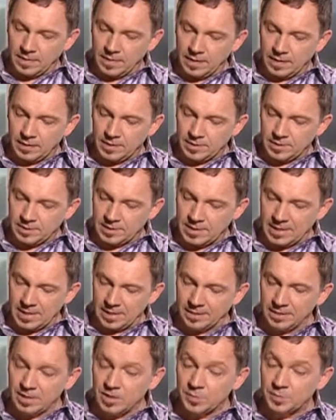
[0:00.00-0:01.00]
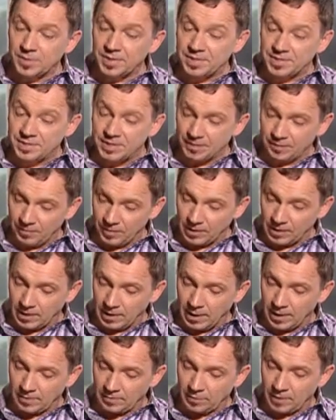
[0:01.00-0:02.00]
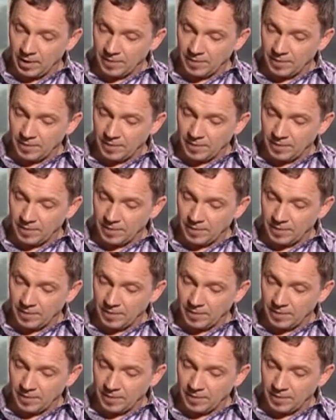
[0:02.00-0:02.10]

There is nothing specific yet.